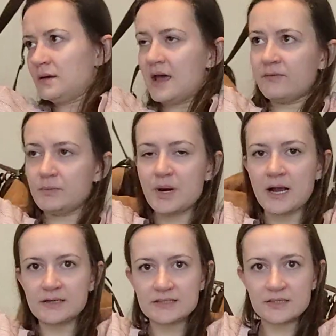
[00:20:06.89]
I haven't
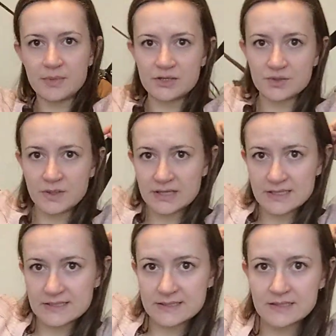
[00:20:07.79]
practiced a bunch with
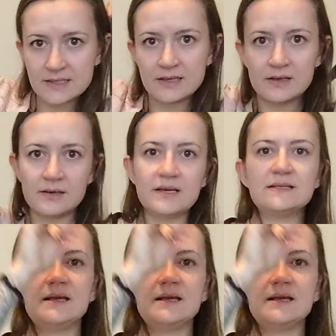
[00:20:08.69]
this because